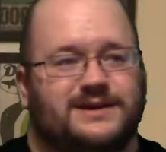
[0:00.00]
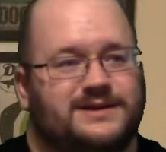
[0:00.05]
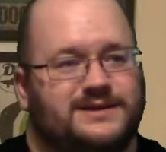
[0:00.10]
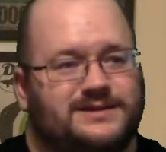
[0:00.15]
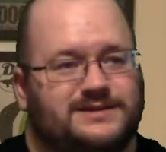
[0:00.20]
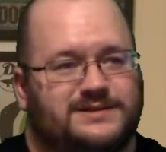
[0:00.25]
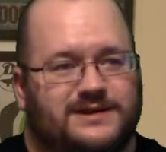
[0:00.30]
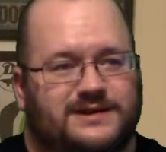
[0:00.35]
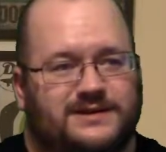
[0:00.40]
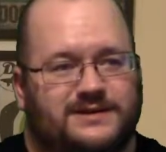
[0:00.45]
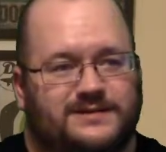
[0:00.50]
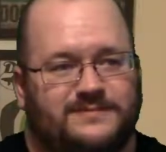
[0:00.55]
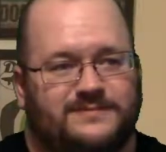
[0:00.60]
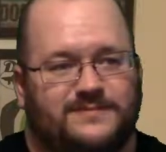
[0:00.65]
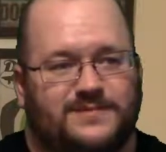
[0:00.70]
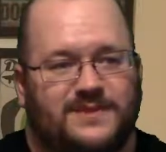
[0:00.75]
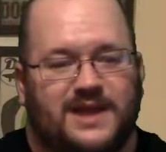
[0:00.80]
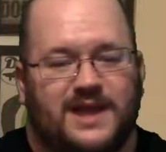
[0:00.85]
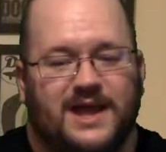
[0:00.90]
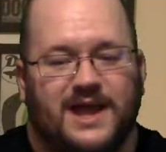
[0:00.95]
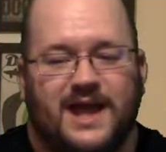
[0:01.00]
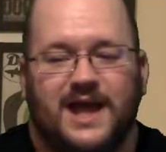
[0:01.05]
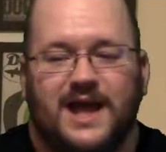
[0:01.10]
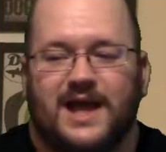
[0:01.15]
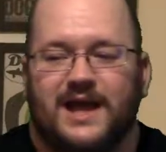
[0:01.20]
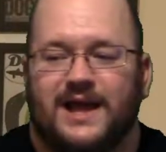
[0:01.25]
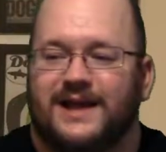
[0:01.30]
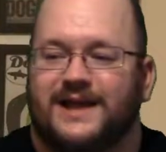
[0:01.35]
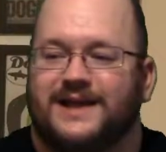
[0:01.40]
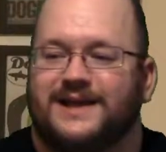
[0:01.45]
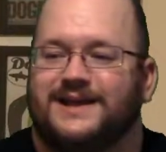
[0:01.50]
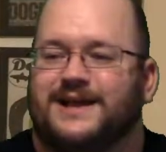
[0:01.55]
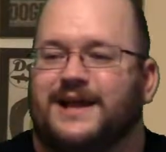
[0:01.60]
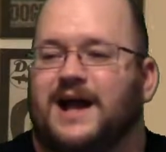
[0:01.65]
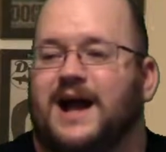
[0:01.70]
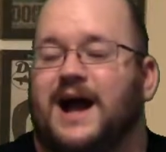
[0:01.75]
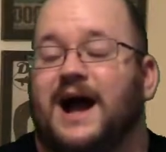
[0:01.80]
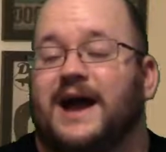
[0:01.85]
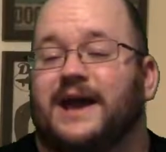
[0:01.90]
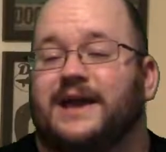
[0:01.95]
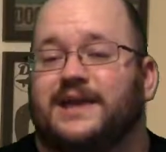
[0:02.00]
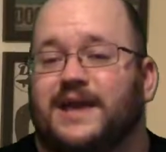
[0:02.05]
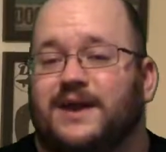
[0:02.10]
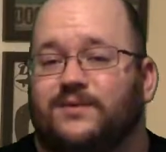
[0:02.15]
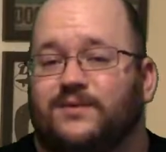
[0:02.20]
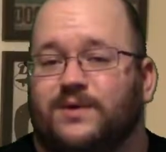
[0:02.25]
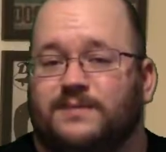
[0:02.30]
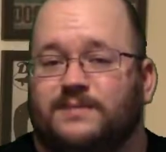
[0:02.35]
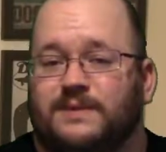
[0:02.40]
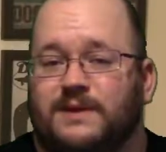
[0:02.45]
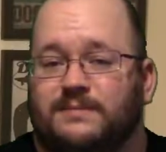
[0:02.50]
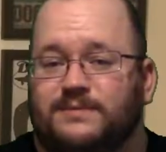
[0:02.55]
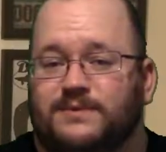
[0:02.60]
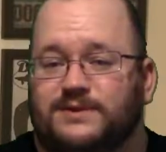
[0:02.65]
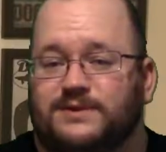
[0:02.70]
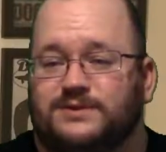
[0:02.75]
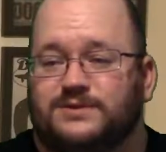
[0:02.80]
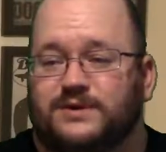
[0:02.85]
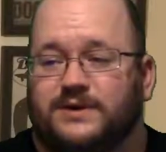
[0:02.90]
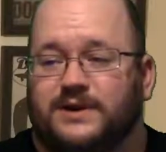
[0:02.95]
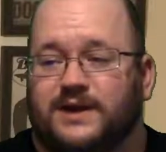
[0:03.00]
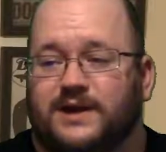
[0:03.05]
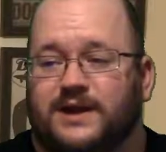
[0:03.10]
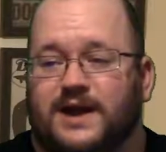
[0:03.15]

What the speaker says: So I get why people enjoyed it.